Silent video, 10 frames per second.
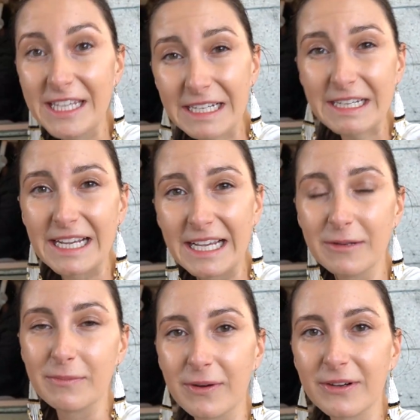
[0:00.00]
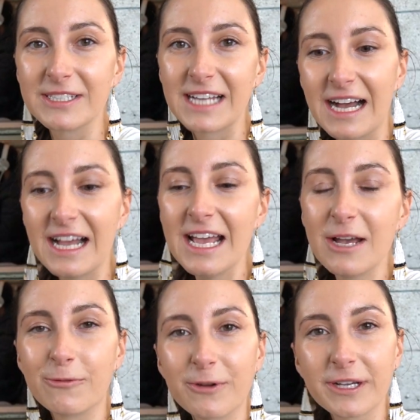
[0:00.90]
here in Bogota
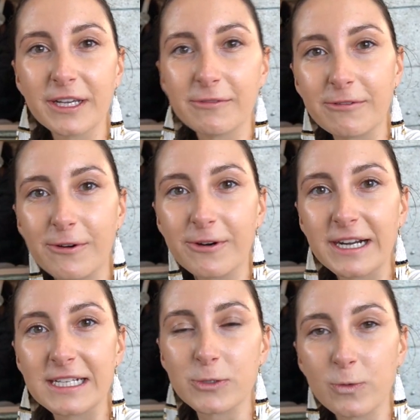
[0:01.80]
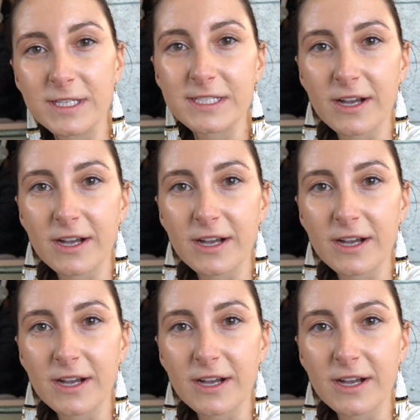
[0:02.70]
working for a Swiss